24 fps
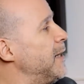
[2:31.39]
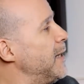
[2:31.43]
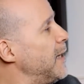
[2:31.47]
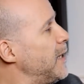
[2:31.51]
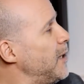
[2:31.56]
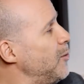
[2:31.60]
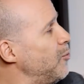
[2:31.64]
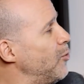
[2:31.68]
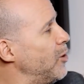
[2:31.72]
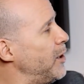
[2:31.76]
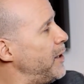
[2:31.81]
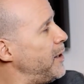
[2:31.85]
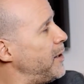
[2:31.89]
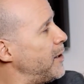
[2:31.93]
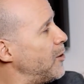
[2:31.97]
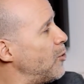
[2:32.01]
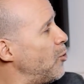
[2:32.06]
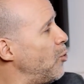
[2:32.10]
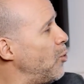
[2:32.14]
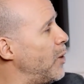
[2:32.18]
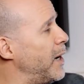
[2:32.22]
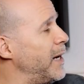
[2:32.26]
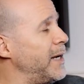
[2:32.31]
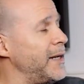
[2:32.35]
He wanted a
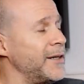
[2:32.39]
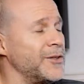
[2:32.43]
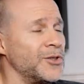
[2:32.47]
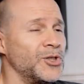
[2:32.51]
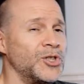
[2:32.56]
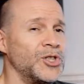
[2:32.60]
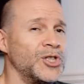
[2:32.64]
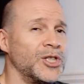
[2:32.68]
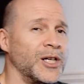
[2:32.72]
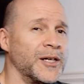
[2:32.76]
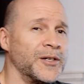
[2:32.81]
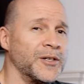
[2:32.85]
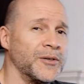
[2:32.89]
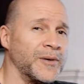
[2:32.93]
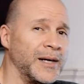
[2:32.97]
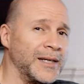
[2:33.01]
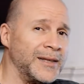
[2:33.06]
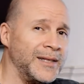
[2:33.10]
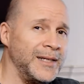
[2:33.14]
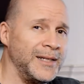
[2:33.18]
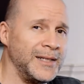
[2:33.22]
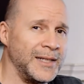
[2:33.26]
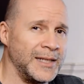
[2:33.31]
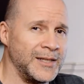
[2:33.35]
quieter shutter. I
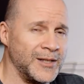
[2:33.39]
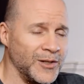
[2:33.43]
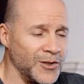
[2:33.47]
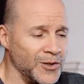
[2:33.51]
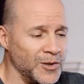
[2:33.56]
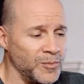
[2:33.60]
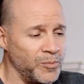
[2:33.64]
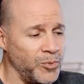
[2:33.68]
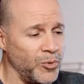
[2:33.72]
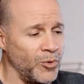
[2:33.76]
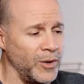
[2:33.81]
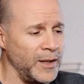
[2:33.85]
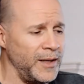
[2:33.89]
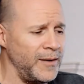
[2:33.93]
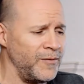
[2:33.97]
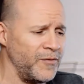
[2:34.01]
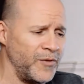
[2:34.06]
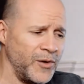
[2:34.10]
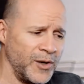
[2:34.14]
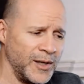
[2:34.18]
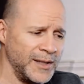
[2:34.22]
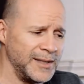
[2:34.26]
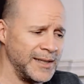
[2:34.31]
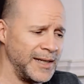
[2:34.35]
think that's a good point. As
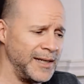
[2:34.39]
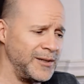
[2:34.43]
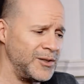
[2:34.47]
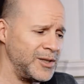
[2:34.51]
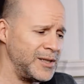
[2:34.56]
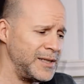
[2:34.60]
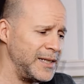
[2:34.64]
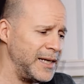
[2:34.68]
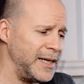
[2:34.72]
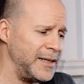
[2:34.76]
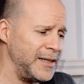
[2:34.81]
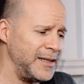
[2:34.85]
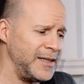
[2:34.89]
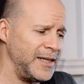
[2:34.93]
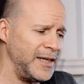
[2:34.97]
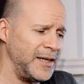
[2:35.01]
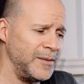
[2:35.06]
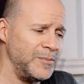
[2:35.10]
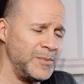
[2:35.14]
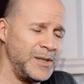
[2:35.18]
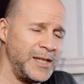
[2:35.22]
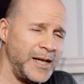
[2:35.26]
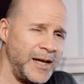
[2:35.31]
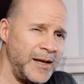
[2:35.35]
far as I understand it, the
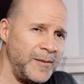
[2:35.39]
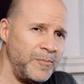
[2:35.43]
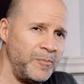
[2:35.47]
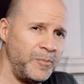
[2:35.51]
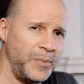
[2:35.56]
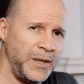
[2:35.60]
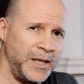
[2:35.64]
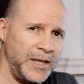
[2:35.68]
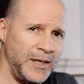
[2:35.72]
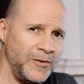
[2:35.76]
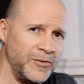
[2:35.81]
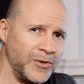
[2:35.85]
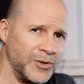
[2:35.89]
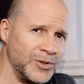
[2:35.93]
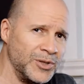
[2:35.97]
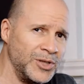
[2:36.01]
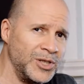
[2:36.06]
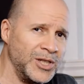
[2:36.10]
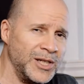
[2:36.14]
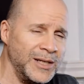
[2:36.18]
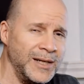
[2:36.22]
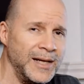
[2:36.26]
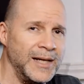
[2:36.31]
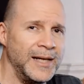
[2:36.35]
M10P
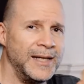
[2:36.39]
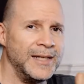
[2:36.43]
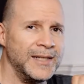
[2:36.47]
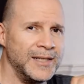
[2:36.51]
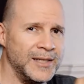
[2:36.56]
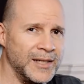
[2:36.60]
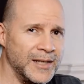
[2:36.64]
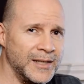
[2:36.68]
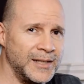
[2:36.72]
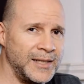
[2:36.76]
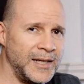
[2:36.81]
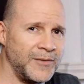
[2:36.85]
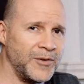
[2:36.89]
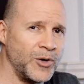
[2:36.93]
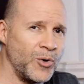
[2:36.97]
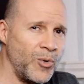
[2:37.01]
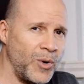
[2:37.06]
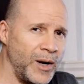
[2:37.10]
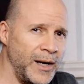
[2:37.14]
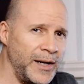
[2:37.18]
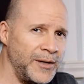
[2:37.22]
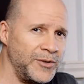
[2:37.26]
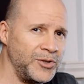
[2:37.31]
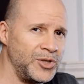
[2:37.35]
version does have a
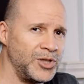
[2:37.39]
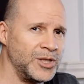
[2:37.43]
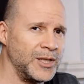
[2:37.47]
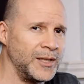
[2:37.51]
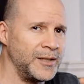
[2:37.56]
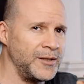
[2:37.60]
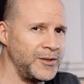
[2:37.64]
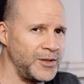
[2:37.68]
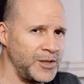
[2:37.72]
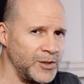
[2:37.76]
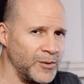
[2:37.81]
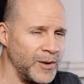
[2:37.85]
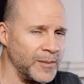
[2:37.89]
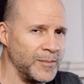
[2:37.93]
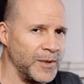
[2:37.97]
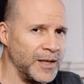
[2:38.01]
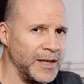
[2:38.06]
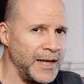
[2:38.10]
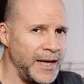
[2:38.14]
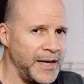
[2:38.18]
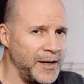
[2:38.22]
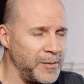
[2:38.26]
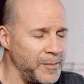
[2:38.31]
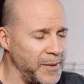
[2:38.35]
quieter shutter, so I'm
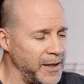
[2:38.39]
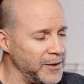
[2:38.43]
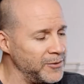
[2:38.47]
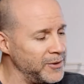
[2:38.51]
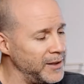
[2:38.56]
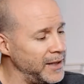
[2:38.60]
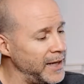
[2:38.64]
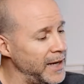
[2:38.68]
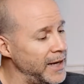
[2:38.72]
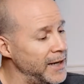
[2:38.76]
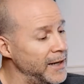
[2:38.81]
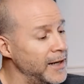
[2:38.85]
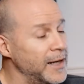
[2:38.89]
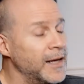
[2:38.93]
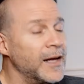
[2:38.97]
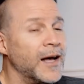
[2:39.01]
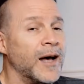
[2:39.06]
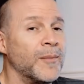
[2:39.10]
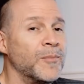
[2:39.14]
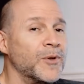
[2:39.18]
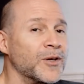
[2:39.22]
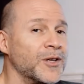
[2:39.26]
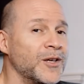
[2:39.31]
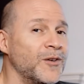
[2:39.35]
glad about that.
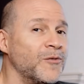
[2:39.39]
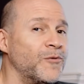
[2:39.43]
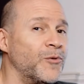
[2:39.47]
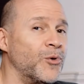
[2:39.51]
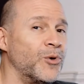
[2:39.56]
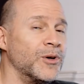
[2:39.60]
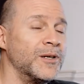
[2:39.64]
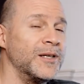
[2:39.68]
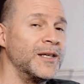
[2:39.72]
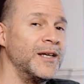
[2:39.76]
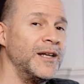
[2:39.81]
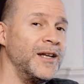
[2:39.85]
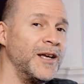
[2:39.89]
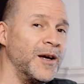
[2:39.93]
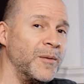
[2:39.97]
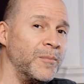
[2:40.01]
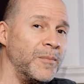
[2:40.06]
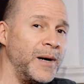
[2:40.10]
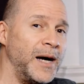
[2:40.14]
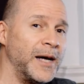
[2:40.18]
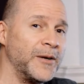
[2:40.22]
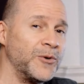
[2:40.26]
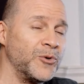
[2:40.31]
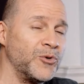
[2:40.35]
I'm looking forward to getting a
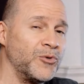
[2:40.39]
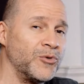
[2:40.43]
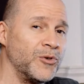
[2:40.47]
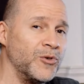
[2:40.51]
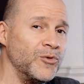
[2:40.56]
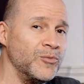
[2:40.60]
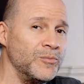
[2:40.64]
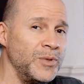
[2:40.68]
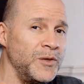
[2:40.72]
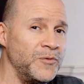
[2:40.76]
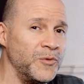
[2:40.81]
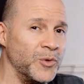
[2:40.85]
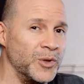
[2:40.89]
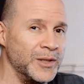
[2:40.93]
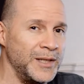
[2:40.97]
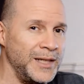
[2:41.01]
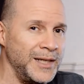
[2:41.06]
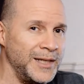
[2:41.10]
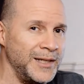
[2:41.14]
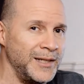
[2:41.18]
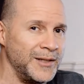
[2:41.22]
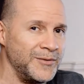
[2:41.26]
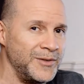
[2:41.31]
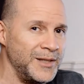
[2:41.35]
monochrome before
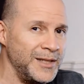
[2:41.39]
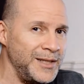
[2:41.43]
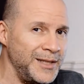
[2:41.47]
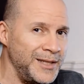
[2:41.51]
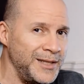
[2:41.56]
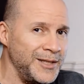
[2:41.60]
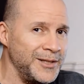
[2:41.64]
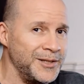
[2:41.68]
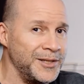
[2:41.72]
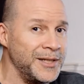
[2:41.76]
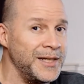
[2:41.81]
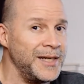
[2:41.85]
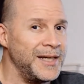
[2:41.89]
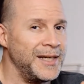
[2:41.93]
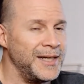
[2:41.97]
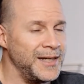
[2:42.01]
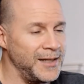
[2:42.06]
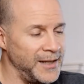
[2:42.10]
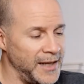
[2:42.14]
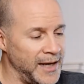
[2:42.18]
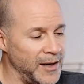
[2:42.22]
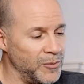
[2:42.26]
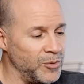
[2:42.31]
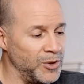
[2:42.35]
the end of the year,
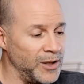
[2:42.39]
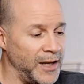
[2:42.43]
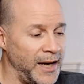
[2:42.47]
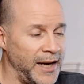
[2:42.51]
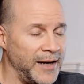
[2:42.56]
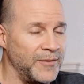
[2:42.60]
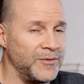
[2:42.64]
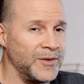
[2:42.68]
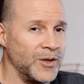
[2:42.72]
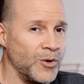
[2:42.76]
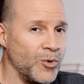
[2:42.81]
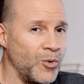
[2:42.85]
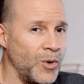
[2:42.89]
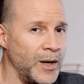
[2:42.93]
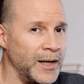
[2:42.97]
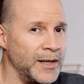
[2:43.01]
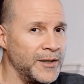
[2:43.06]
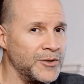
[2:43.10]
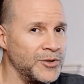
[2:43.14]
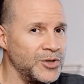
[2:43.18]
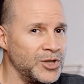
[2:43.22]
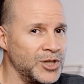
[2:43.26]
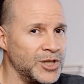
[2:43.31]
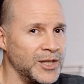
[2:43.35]
and that will have the
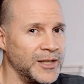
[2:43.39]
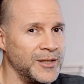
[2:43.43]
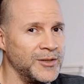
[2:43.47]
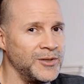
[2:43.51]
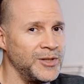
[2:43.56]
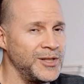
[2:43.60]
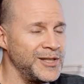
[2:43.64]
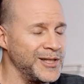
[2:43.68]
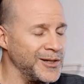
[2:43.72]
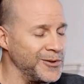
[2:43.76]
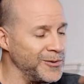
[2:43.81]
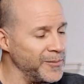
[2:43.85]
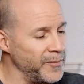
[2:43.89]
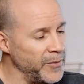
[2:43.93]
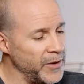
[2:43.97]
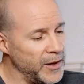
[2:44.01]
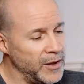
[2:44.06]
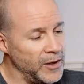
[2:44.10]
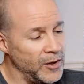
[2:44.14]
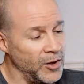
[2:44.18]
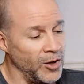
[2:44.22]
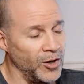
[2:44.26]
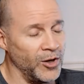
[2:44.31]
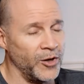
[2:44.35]
quieter shutter. So
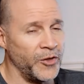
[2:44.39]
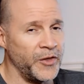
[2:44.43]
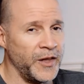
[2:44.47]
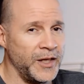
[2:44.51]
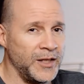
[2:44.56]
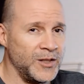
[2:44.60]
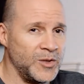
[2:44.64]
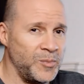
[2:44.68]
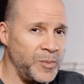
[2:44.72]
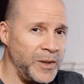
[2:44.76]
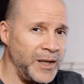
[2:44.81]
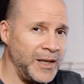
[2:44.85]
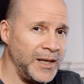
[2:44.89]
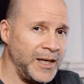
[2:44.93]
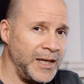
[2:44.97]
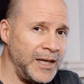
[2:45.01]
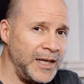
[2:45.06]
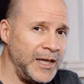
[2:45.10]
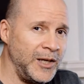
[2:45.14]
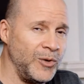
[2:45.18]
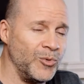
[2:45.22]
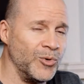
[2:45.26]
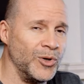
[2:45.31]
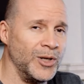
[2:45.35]
all things being
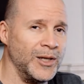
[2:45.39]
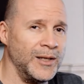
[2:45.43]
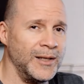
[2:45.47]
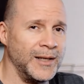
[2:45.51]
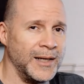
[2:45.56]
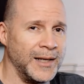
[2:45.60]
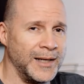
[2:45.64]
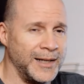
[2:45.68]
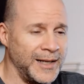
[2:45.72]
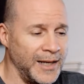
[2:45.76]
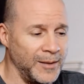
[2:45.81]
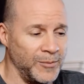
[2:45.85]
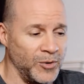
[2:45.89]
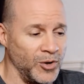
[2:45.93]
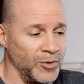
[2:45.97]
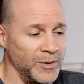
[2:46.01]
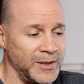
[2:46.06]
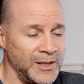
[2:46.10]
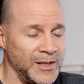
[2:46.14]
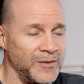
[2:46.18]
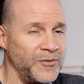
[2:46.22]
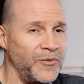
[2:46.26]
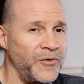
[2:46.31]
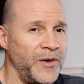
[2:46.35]
equal, I'm
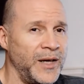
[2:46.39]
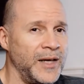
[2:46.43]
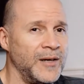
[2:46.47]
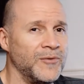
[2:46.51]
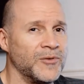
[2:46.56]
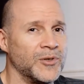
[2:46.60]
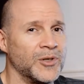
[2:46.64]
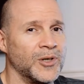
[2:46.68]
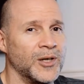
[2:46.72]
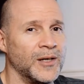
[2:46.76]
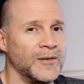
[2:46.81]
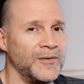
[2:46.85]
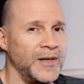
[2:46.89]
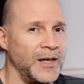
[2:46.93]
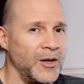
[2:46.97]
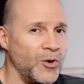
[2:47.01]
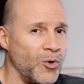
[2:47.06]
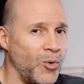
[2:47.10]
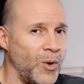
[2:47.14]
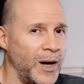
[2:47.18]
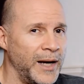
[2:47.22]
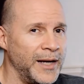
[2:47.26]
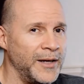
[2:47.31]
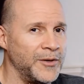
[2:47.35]
always in favor of a
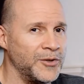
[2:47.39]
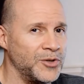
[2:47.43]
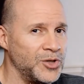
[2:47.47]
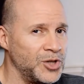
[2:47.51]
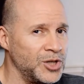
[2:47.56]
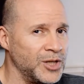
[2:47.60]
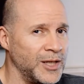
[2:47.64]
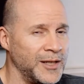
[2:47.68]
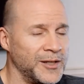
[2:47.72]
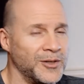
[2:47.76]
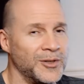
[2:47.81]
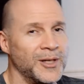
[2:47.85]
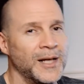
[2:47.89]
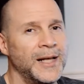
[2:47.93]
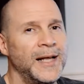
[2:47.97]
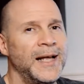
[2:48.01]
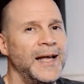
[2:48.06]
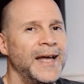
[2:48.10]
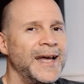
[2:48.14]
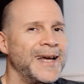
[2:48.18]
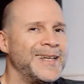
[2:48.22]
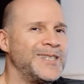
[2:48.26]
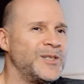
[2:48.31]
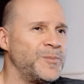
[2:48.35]
quieter shutter,
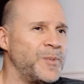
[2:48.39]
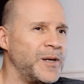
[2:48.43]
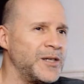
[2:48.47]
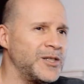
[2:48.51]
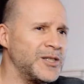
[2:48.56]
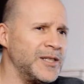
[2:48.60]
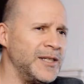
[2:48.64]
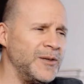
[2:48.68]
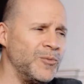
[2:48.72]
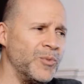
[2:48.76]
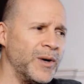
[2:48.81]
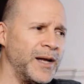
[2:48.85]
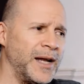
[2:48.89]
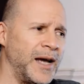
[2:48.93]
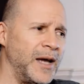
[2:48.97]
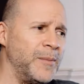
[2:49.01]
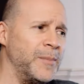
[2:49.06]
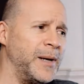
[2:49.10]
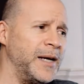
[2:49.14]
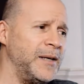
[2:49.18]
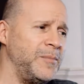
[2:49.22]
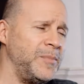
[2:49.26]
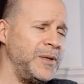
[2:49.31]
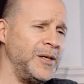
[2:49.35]
especially when I
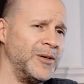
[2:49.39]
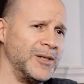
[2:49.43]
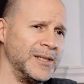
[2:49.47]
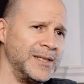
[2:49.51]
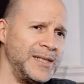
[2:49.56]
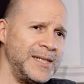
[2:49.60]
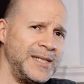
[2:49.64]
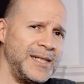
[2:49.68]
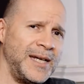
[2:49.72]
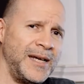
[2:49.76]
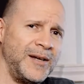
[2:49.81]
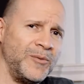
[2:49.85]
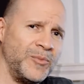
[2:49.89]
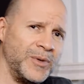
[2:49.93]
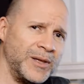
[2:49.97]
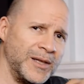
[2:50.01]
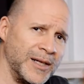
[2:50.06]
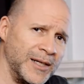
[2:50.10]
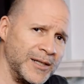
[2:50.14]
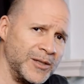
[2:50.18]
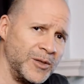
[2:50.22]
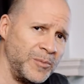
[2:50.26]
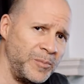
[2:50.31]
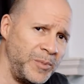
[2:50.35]
might be on set with
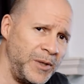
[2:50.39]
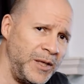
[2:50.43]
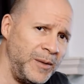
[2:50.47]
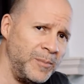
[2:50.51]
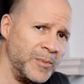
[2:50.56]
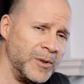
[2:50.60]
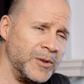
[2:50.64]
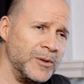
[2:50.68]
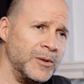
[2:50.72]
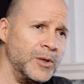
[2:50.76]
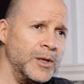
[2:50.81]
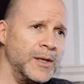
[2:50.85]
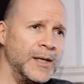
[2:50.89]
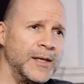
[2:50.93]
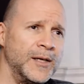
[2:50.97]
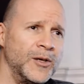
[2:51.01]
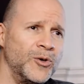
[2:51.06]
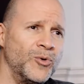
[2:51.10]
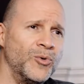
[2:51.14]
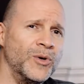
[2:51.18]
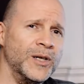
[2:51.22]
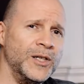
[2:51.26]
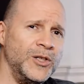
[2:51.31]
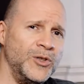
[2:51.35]
other people
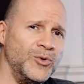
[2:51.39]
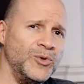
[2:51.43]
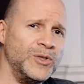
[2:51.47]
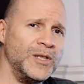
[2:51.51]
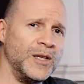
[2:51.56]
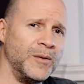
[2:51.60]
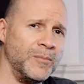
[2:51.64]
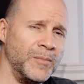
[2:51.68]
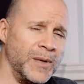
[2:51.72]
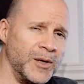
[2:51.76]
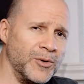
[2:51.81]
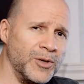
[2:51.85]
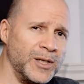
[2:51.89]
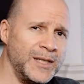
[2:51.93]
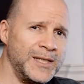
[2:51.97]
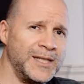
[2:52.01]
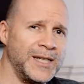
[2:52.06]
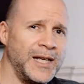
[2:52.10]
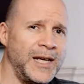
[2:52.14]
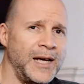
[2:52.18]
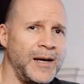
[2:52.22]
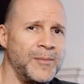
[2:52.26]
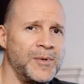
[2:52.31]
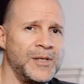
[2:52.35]
who are using mirrorless
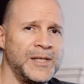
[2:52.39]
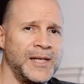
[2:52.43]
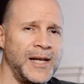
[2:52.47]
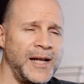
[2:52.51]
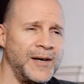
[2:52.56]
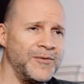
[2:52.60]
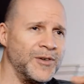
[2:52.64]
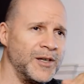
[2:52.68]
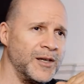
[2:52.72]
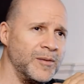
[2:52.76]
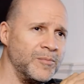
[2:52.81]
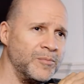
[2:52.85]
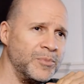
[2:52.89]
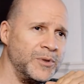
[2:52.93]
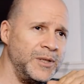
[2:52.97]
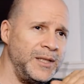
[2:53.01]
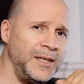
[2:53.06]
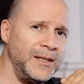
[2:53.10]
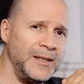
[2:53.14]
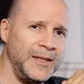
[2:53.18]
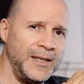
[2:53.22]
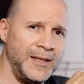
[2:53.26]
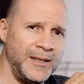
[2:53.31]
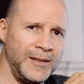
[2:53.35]
cameras that have a
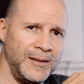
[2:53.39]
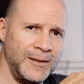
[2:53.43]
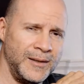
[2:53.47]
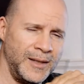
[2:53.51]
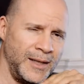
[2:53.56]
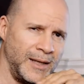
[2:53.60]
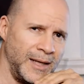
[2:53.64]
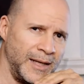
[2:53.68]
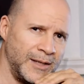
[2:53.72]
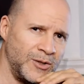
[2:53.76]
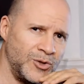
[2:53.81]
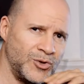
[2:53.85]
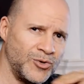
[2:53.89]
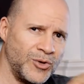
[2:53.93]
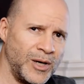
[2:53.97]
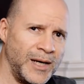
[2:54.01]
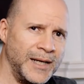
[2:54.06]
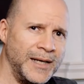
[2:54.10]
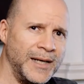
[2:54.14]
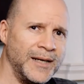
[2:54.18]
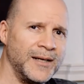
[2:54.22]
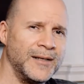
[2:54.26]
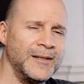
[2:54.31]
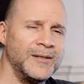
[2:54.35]
completely
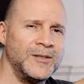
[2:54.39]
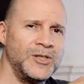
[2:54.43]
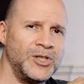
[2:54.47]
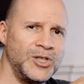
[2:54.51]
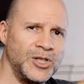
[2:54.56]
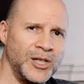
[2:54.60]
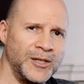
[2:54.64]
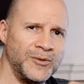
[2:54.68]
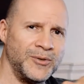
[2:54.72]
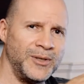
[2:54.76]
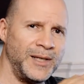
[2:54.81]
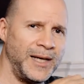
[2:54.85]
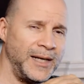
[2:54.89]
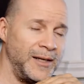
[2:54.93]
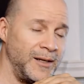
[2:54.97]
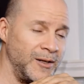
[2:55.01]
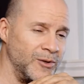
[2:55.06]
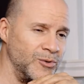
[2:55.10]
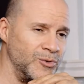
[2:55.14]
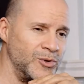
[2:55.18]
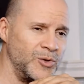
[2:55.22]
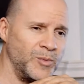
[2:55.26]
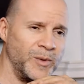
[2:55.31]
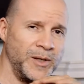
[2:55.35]
electronic shutter that
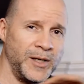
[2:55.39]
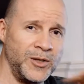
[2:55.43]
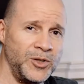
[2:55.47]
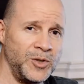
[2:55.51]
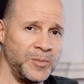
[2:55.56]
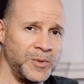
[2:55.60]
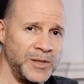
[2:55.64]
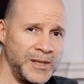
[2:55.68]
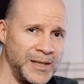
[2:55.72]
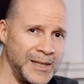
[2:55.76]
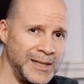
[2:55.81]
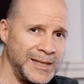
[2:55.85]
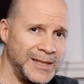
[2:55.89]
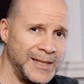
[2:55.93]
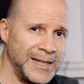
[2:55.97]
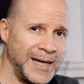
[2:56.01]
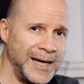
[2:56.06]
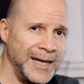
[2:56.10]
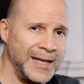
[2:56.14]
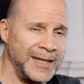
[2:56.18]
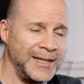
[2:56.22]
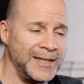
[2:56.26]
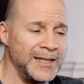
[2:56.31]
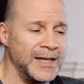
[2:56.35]
goes 100%
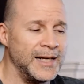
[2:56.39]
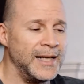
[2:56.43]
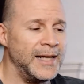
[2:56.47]
silent.